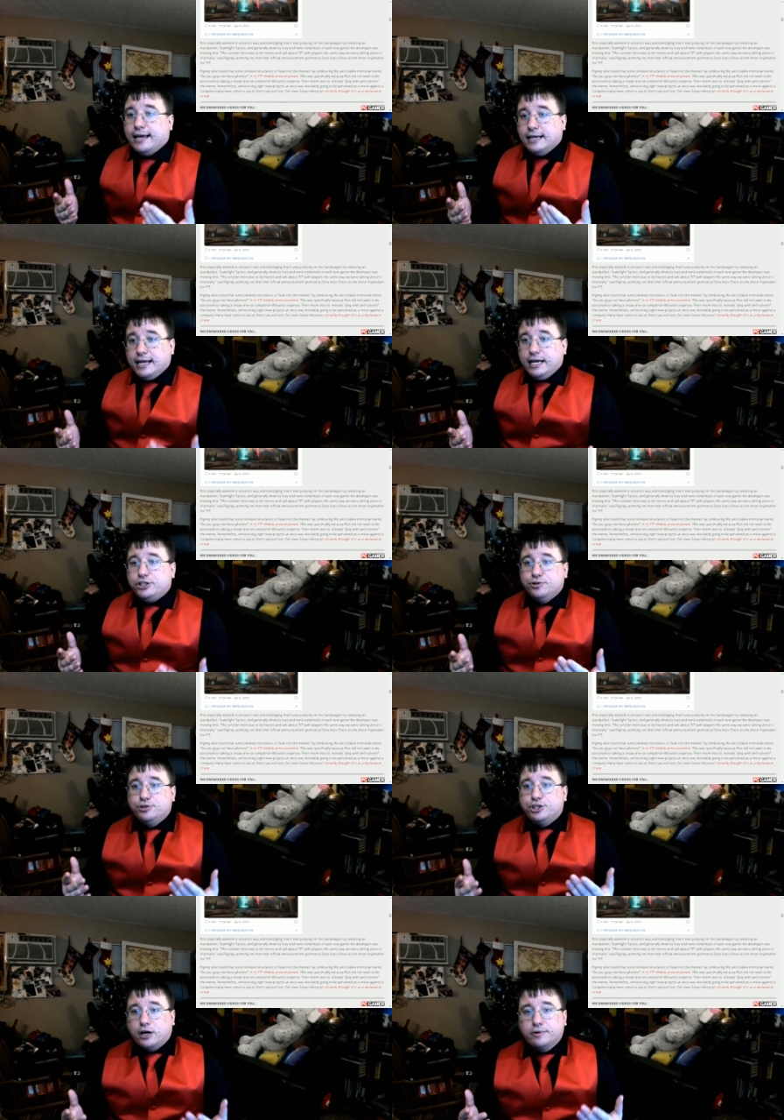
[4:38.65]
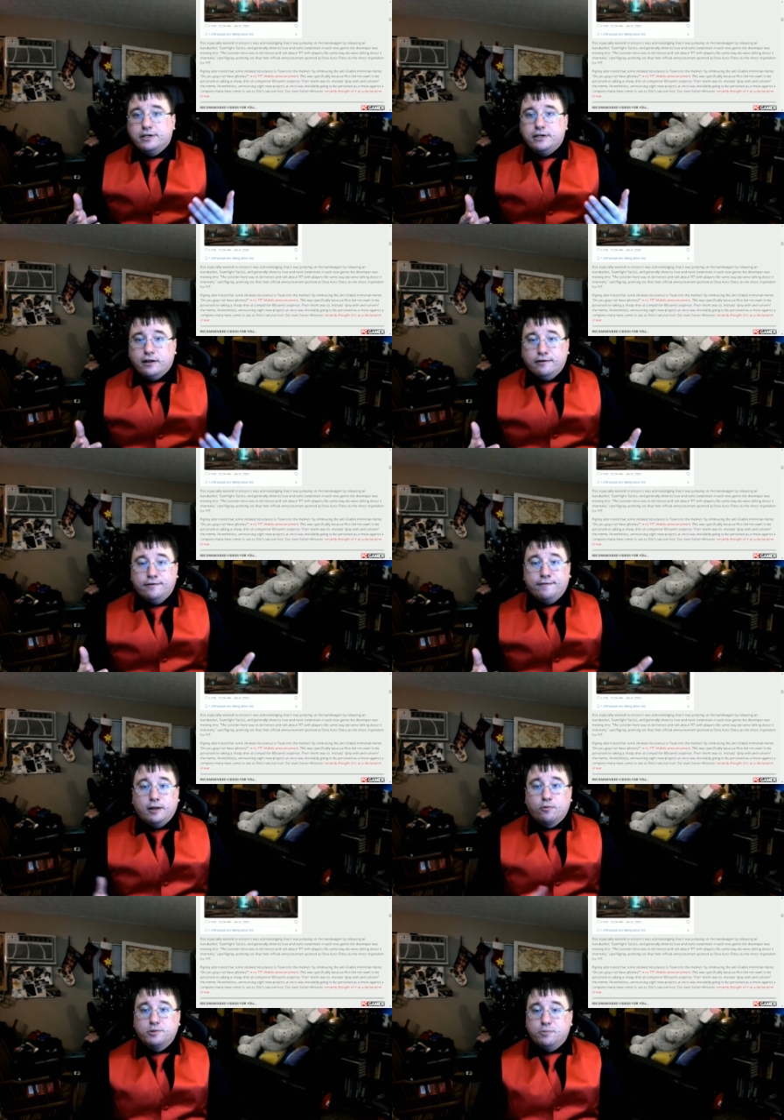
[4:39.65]
in each new genre the
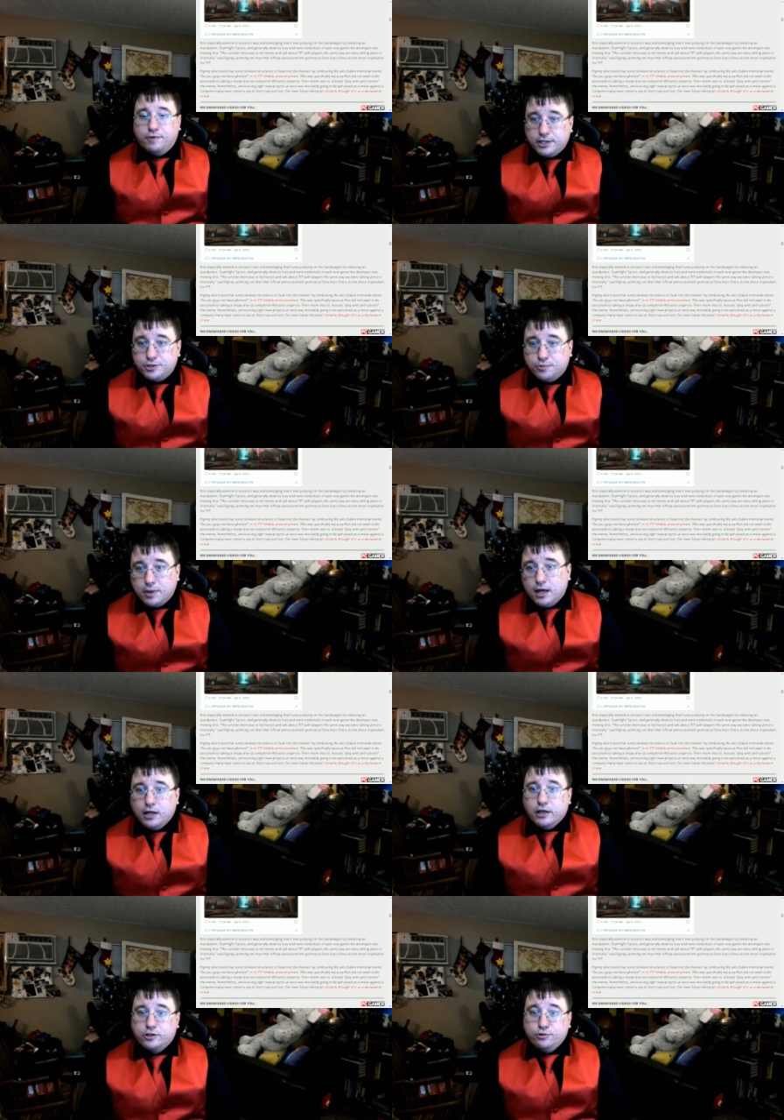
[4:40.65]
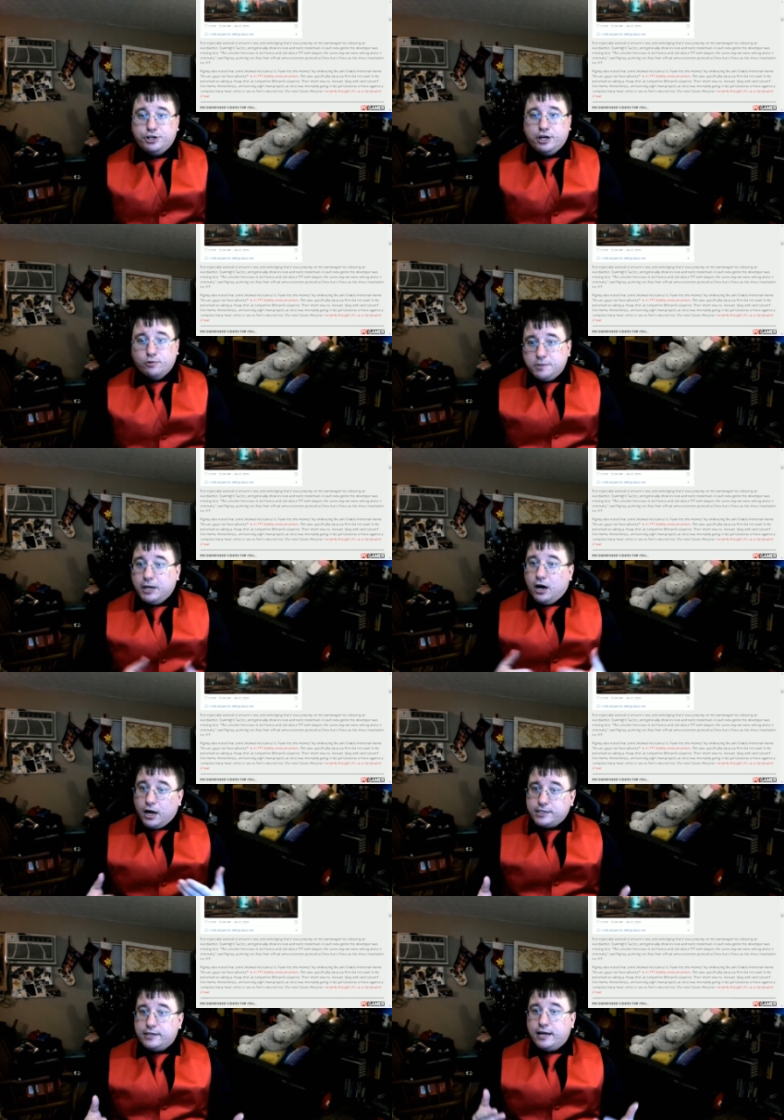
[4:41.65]
developer was moving into. The solution here was to be
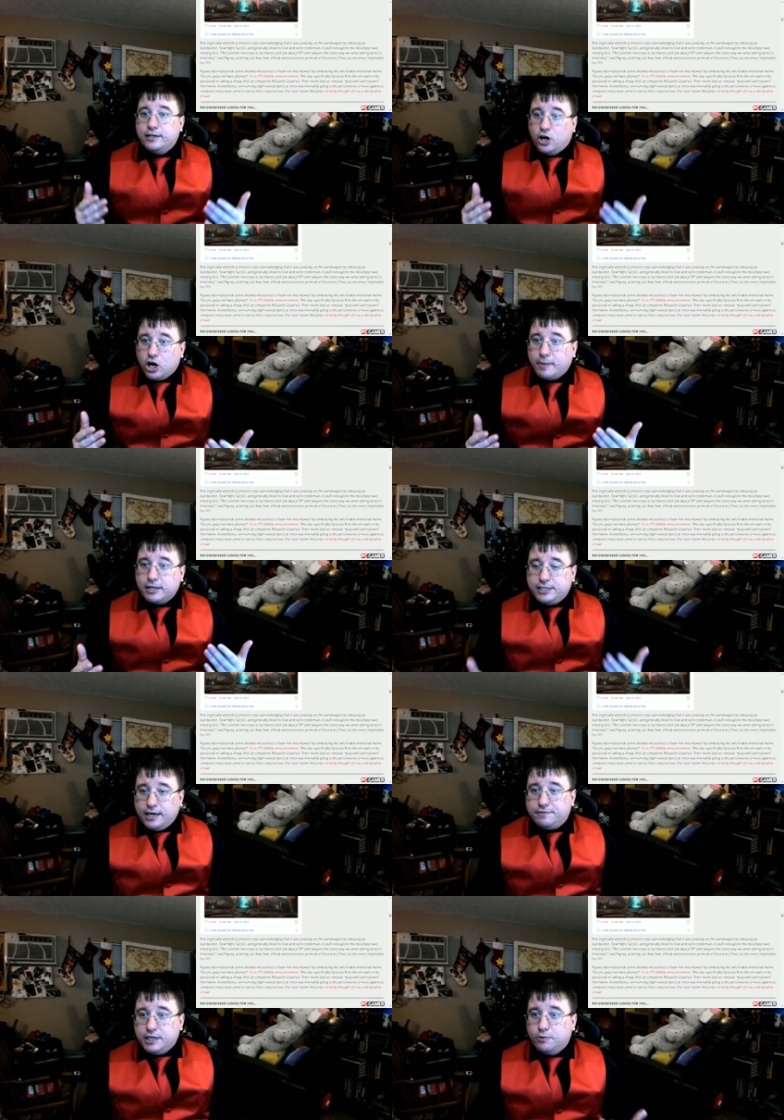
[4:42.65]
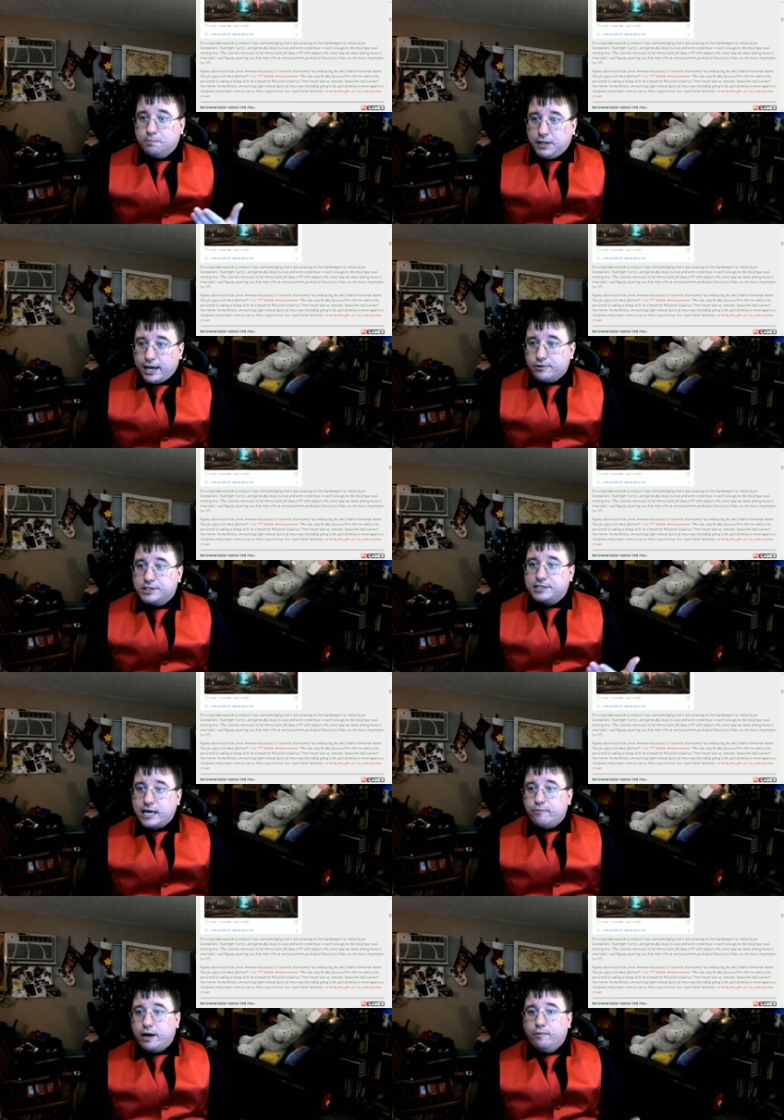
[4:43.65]
honest and talk about TFT with players the
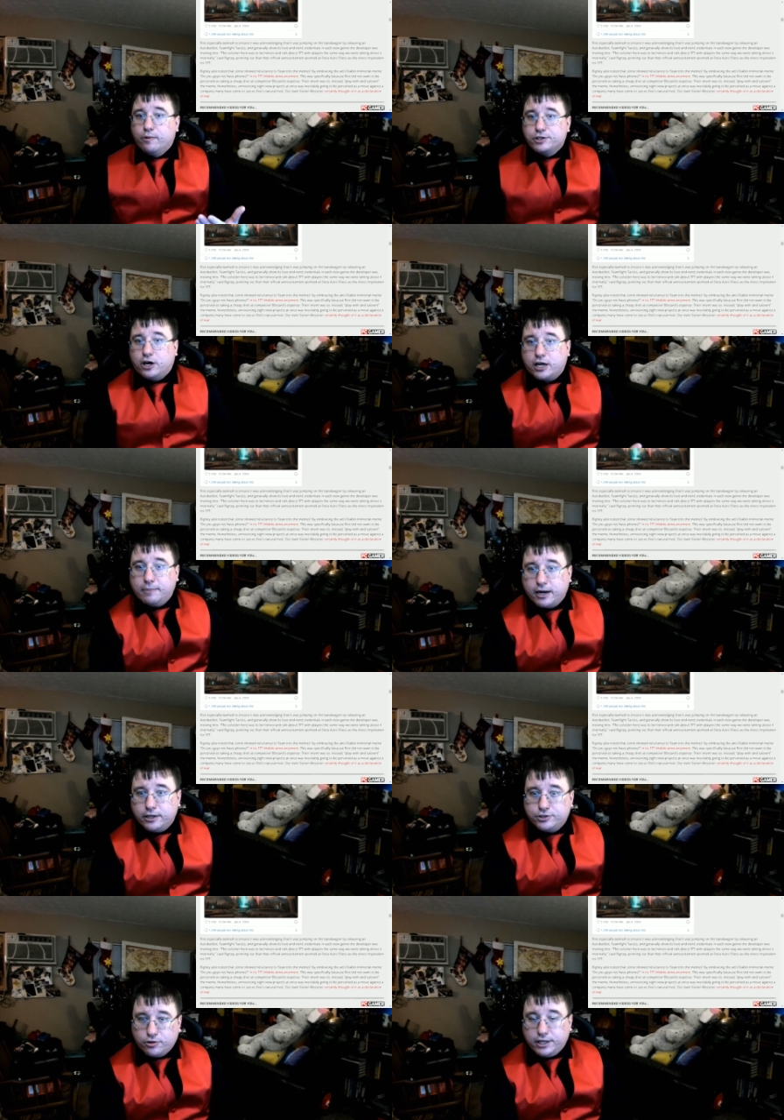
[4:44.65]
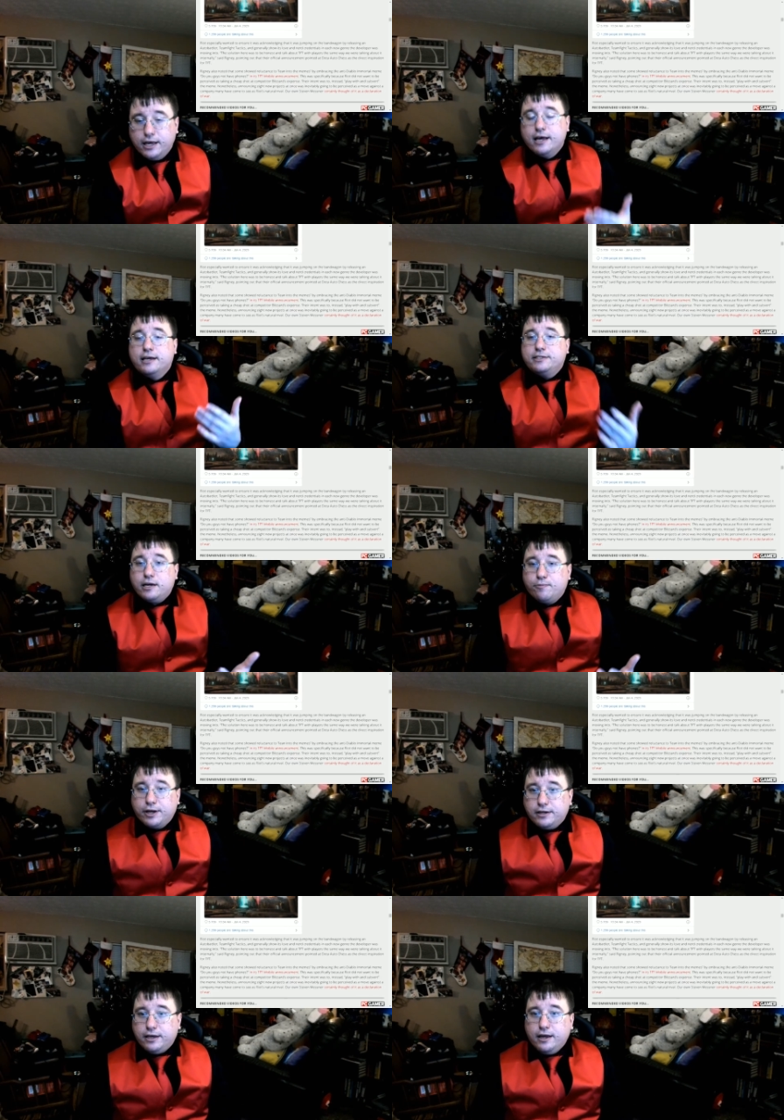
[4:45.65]
same way we were talking about it internally, said
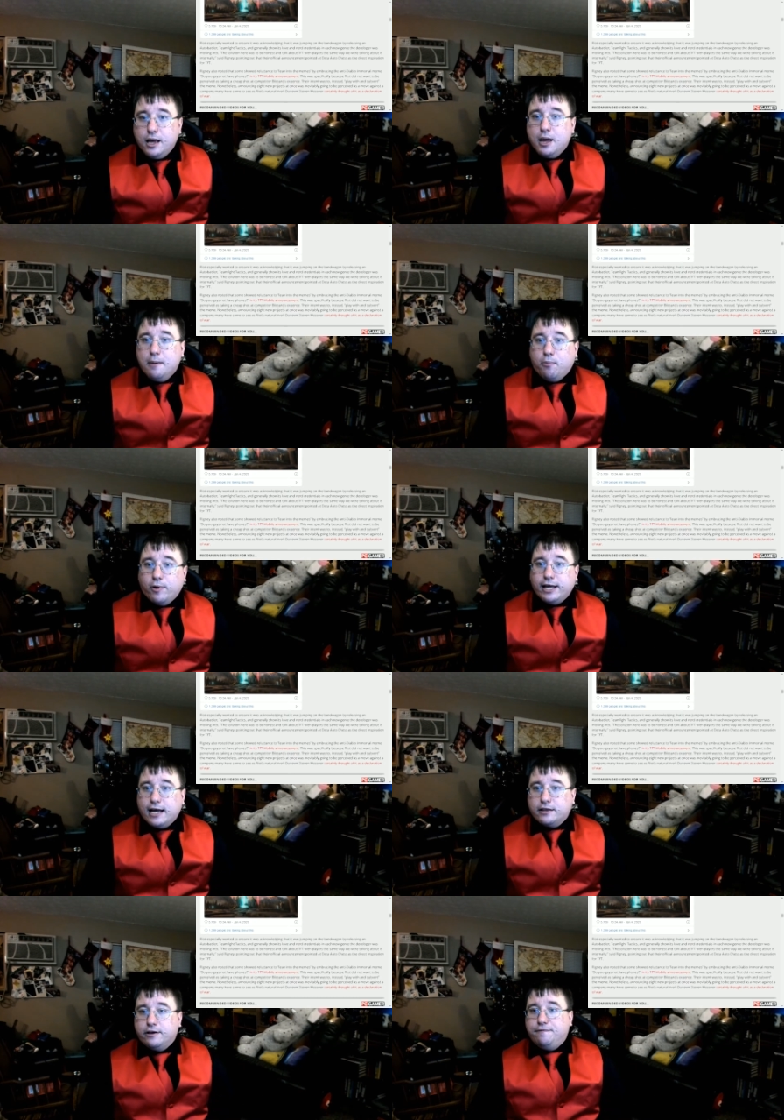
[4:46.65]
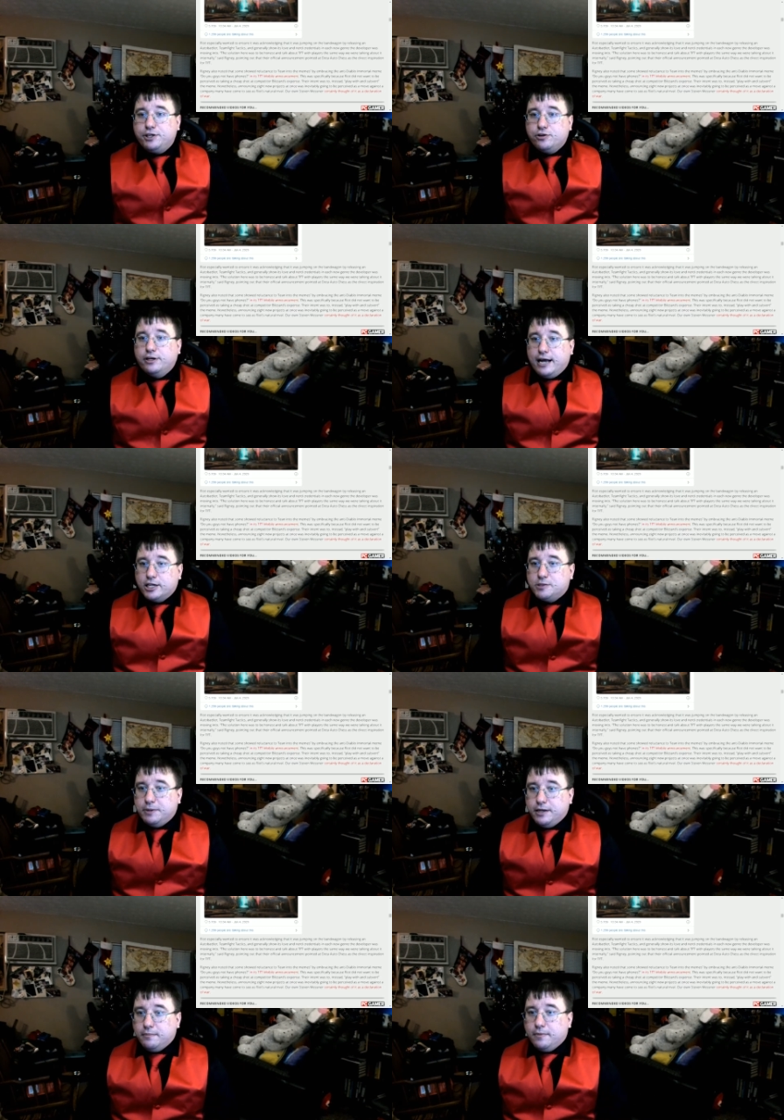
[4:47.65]
Rigney, pointing out the official
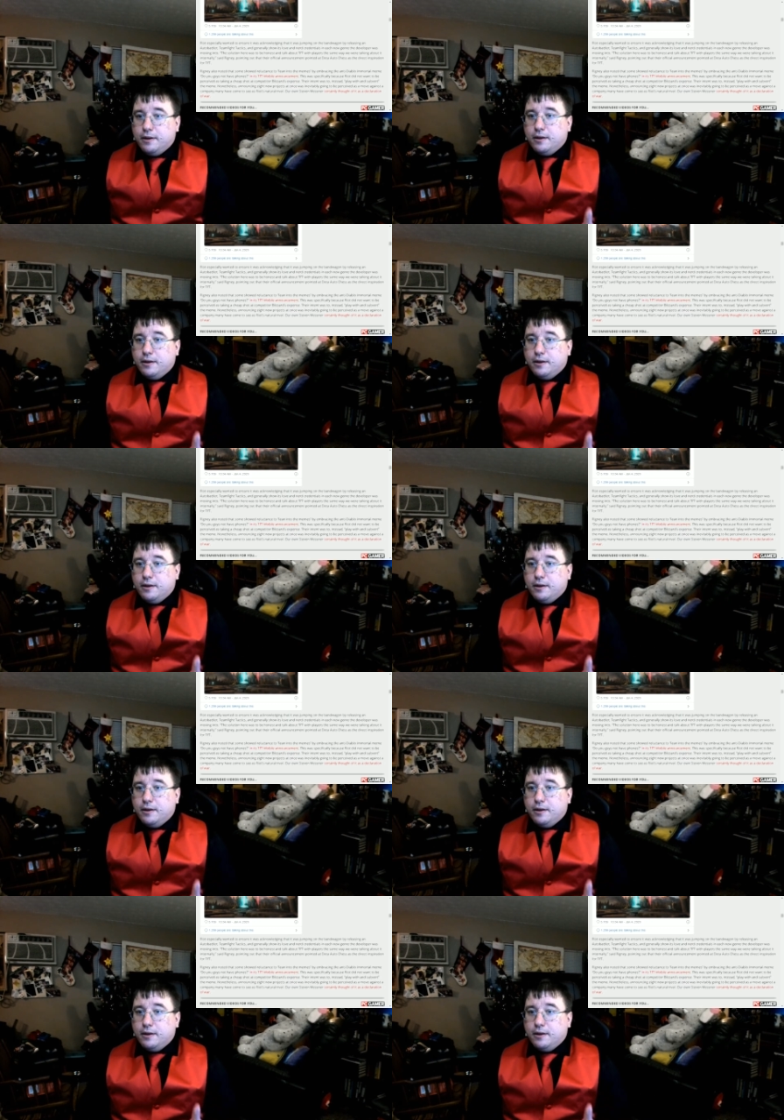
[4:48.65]
announcement